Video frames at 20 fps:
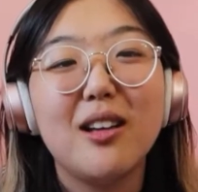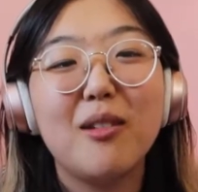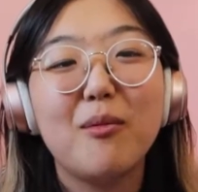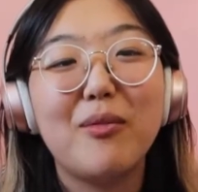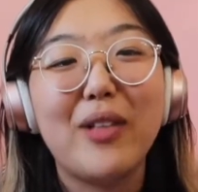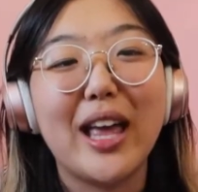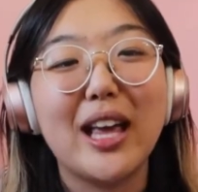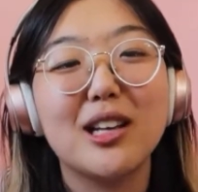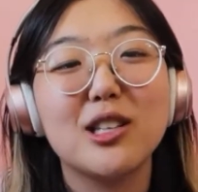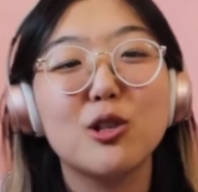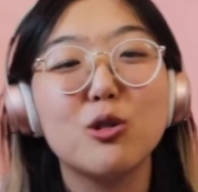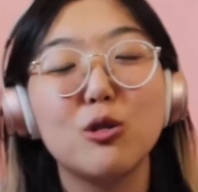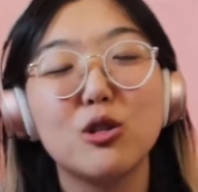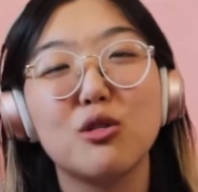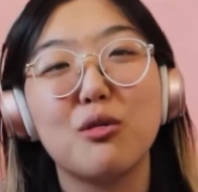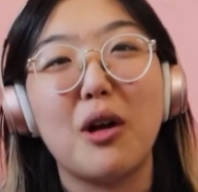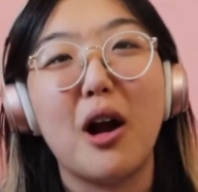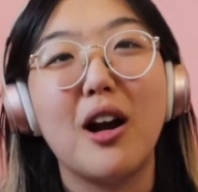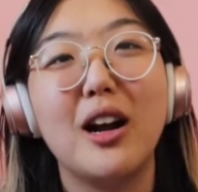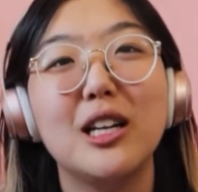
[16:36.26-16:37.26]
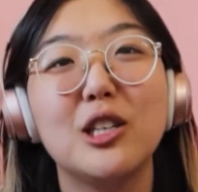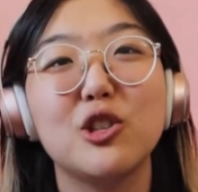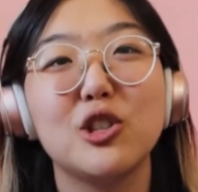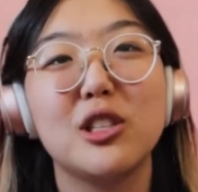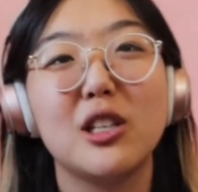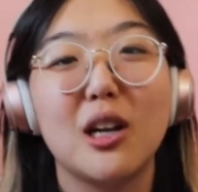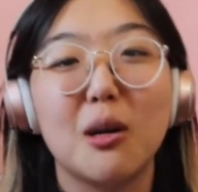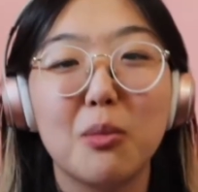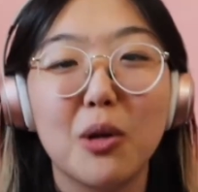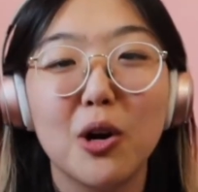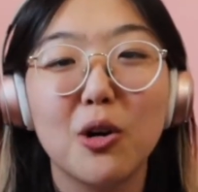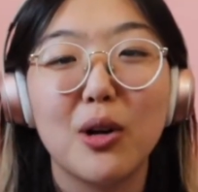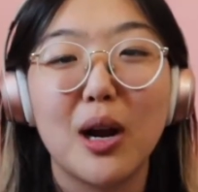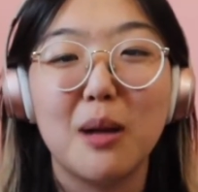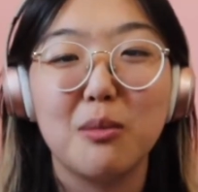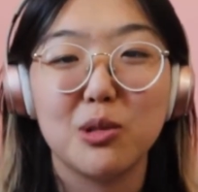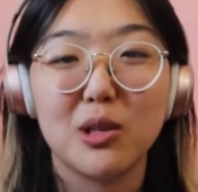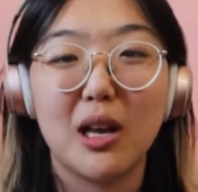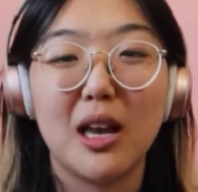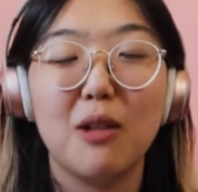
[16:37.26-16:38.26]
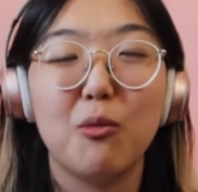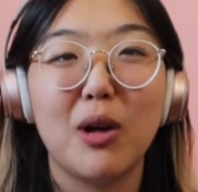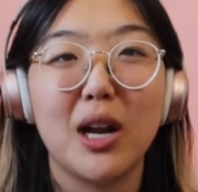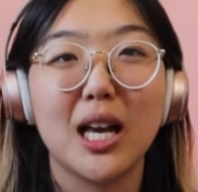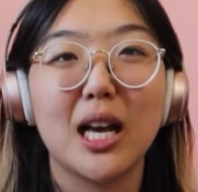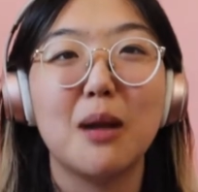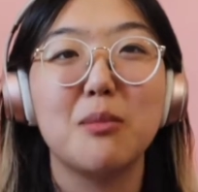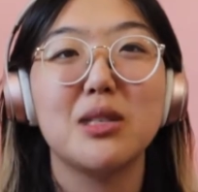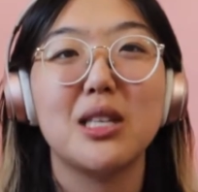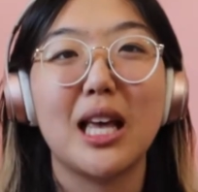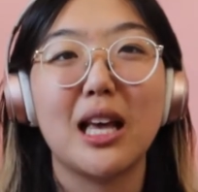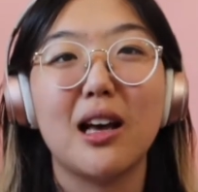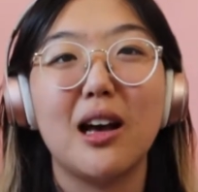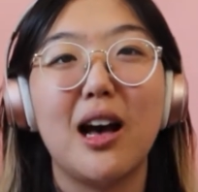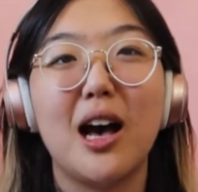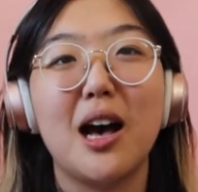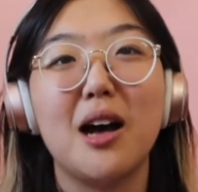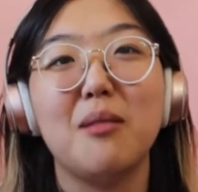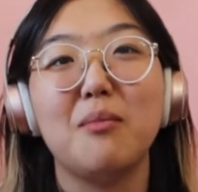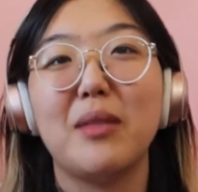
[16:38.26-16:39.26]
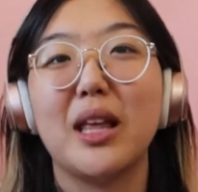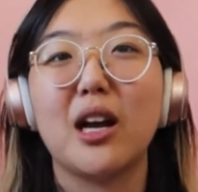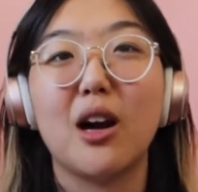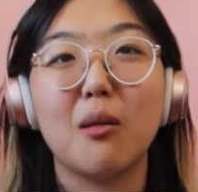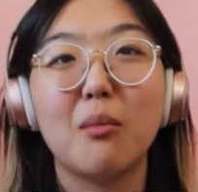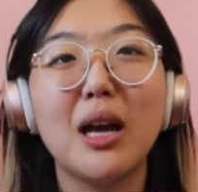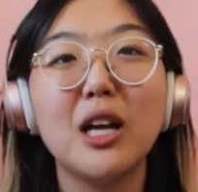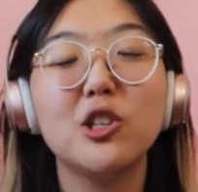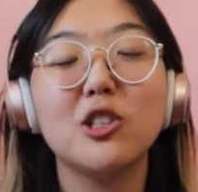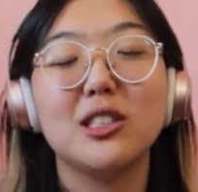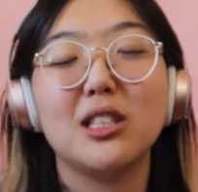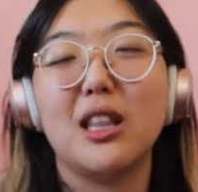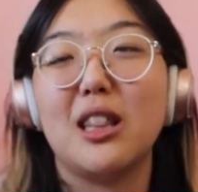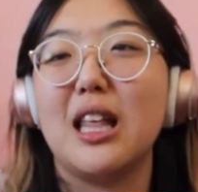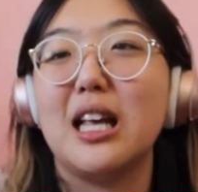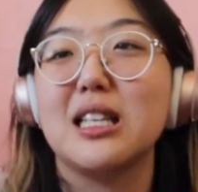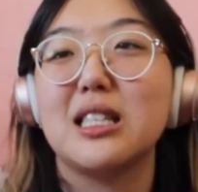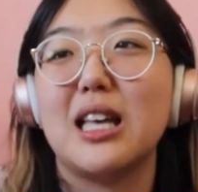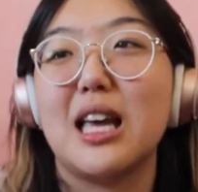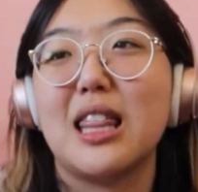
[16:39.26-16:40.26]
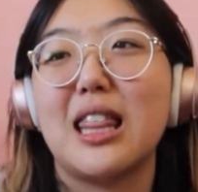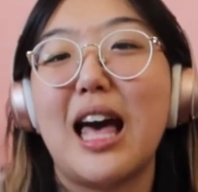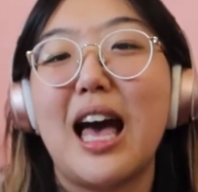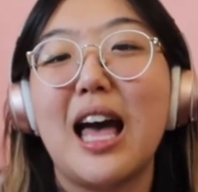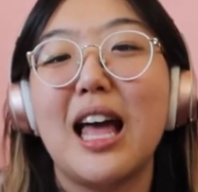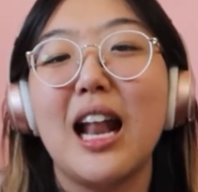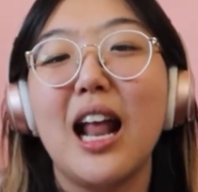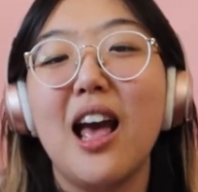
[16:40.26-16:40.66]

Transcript: like schools for our interest in our programs, and when it comes to like our majors and things like that.